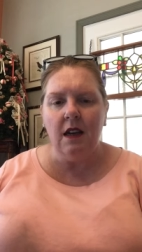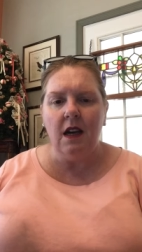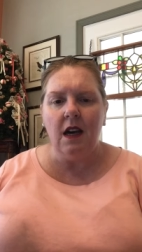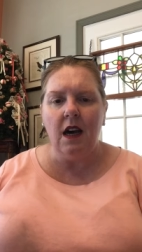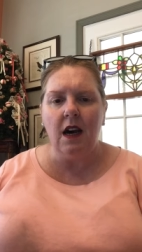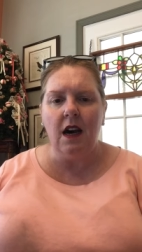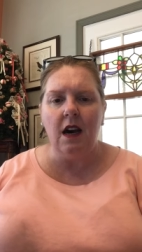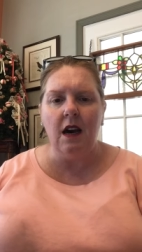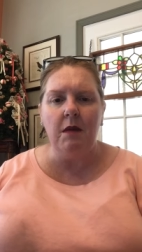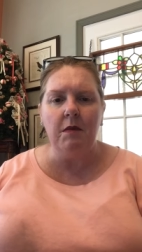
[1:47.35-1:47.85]

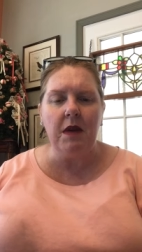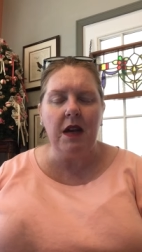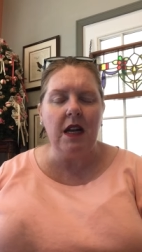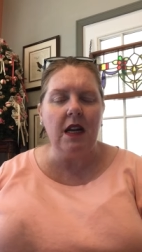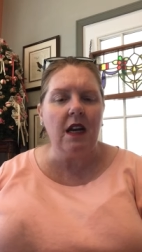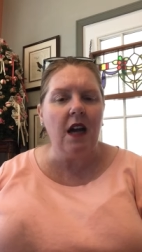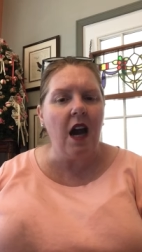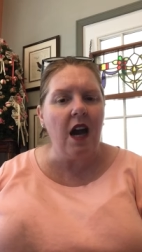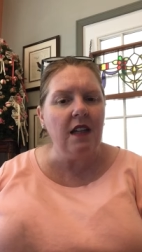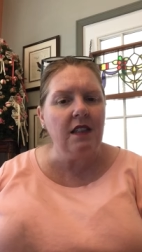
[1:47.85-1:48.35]
And a
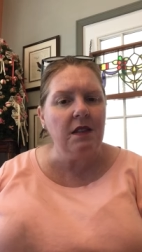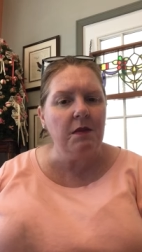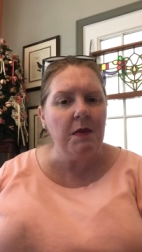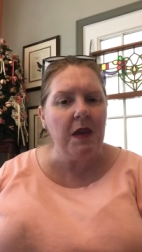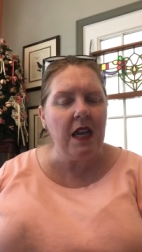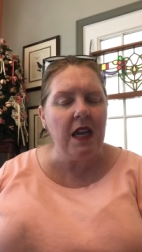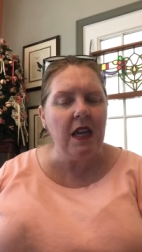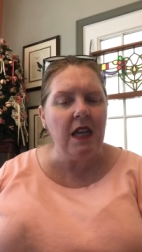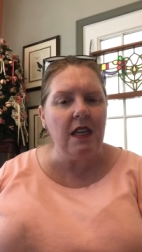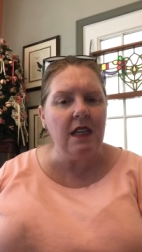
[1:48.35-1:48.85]

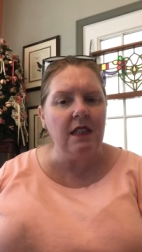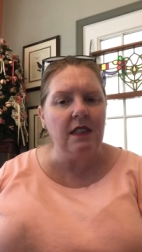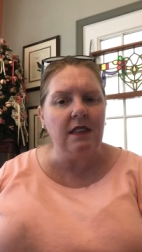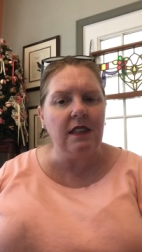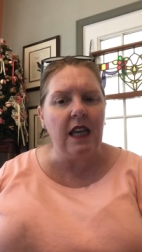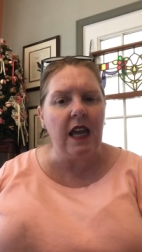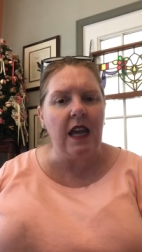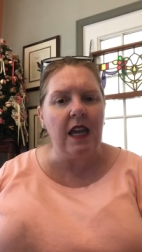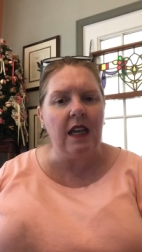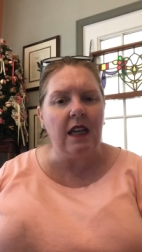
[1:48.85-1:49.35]
consommé is
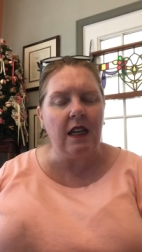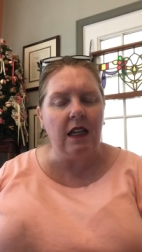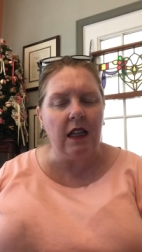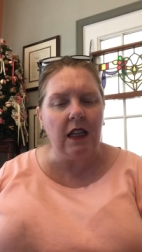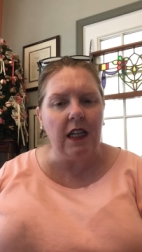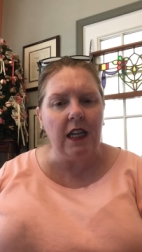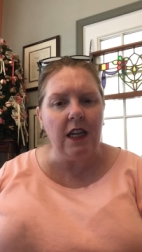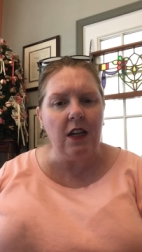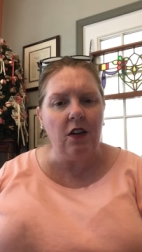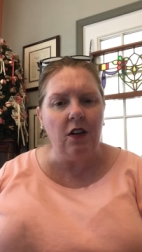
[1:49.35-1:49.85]
a
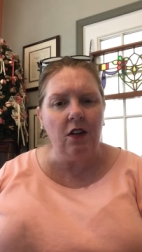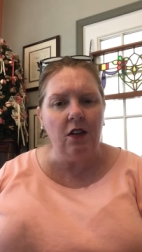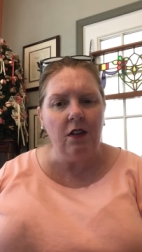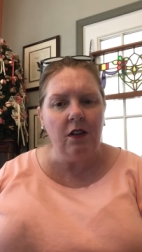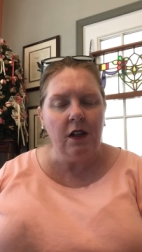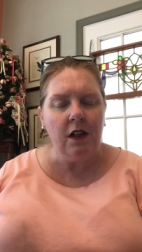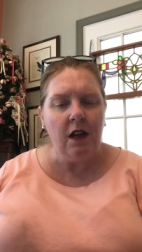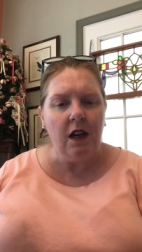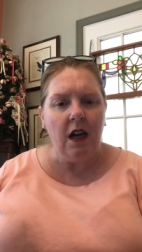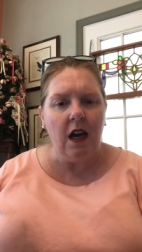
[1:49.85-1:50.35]
clear,
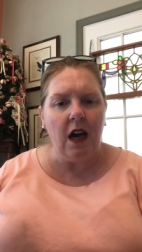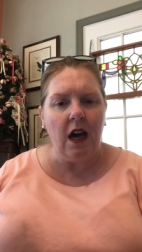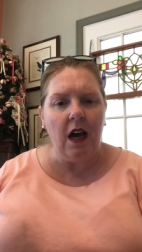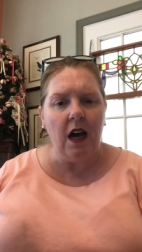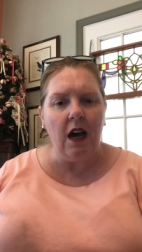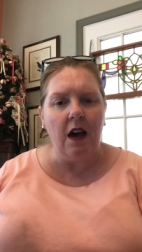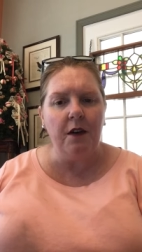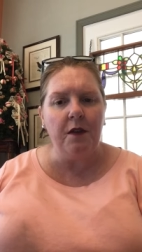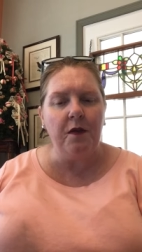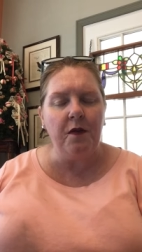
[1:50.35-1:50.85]

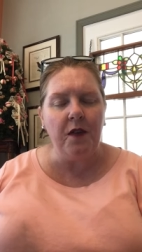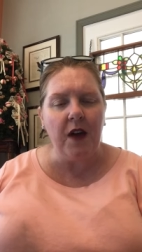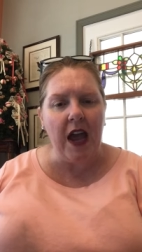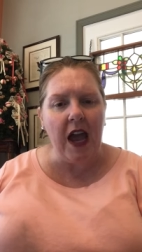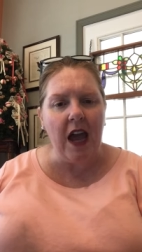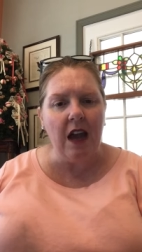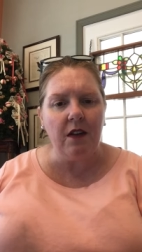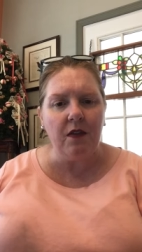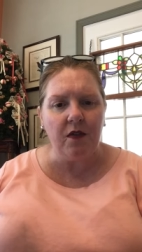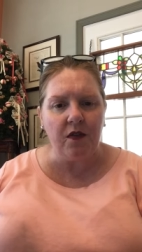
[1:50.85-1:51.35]

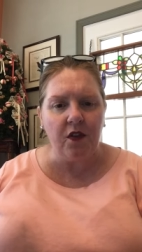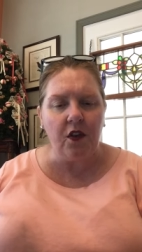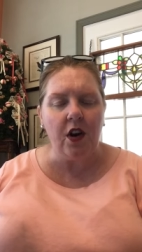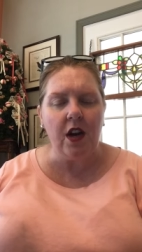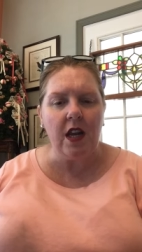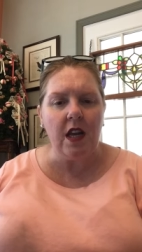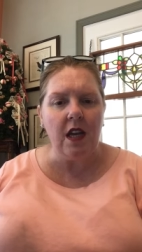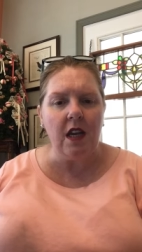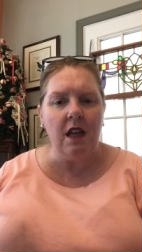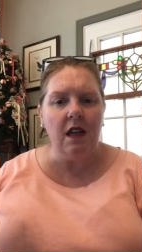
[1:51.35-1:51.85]

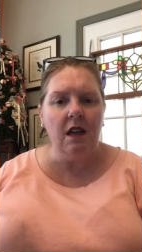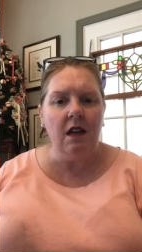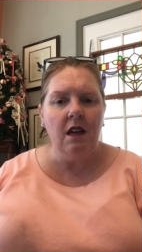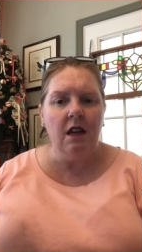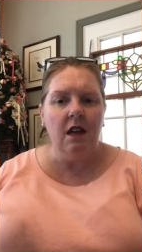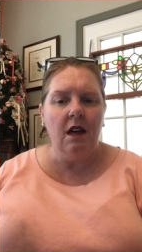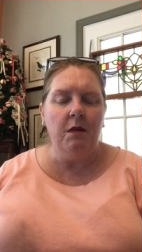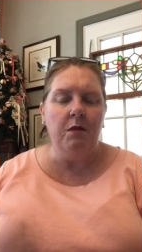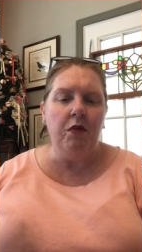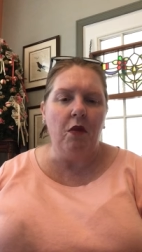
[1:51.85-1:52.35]
fat-free
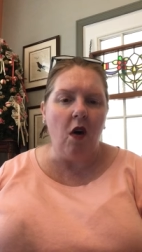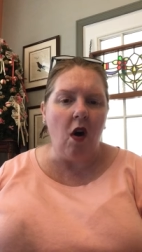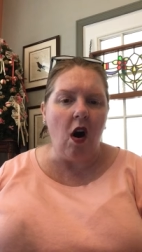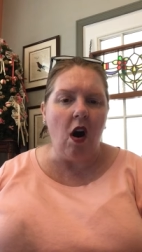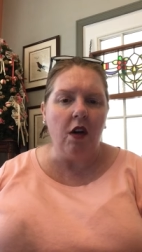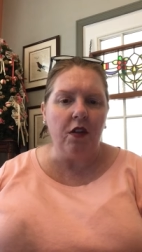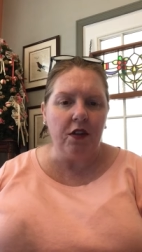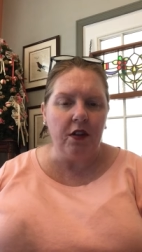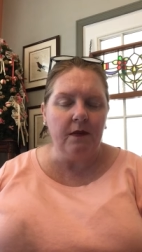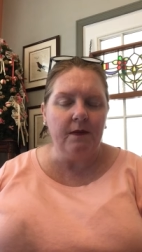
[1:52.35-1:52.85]

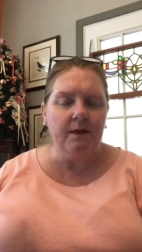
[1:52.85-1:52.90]
broth,